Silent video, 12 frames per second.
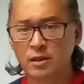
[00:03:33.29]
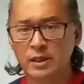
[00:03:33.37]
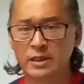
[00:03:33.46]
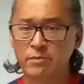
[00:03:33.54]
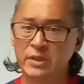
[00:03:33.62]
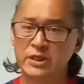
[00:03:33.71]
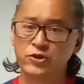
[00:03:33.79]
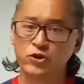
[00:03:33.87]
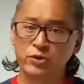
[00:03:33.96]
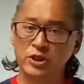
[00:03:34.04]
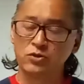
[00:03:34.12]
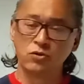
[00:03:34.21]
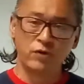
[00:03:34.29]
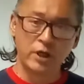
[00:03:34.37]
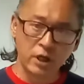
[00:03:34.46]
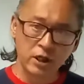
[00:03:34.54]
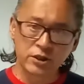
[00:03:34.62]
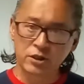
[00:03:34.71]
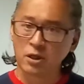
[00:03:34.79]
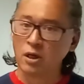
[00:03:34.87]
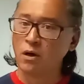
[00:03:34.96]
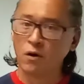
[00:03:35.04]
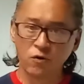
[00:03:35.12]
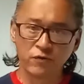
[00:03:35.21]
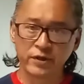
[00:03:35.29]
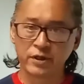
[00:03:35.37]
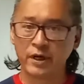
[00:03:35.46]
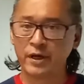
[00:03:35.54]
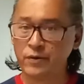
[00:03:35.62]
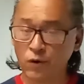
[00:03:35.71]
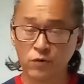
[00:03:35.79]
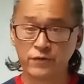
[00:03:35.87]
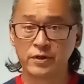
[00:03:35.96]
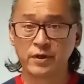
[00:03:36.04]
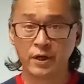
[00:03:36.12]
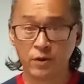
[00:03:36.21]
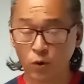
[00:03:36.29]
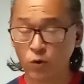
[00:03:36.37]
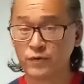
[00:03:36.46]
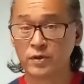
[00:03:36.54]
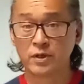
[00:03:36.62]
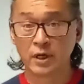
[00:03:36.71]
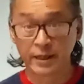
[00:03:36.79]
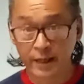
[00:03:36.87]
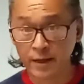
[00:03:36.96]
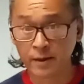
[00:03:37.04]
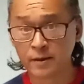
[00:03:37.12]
it means you need to rehearse over and over and over again.